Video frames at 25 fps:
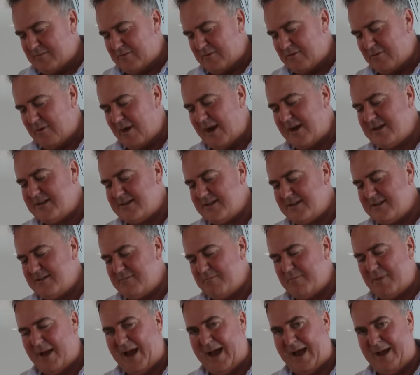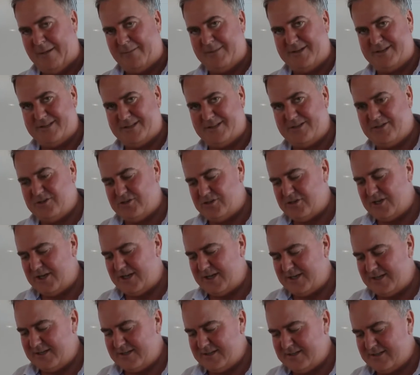grated Parmesan
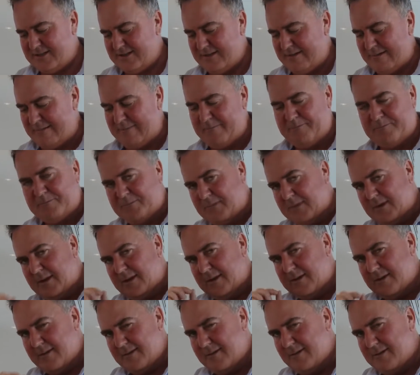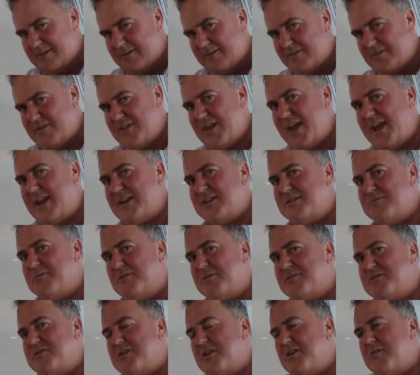cheese. That's
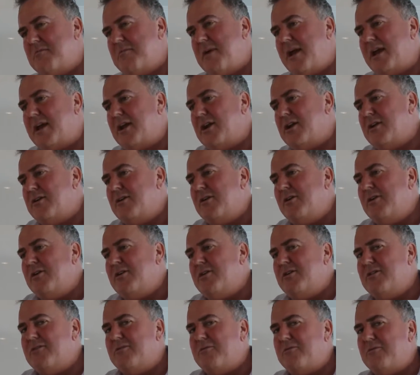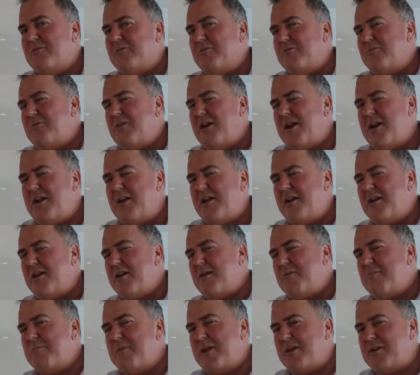what's going to make it that
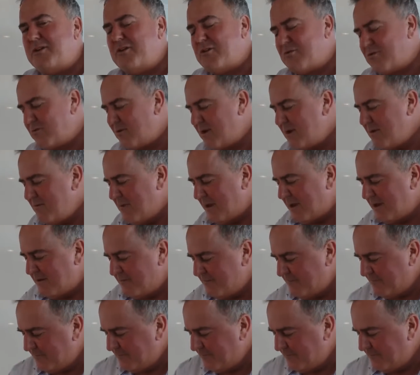little bit creamy.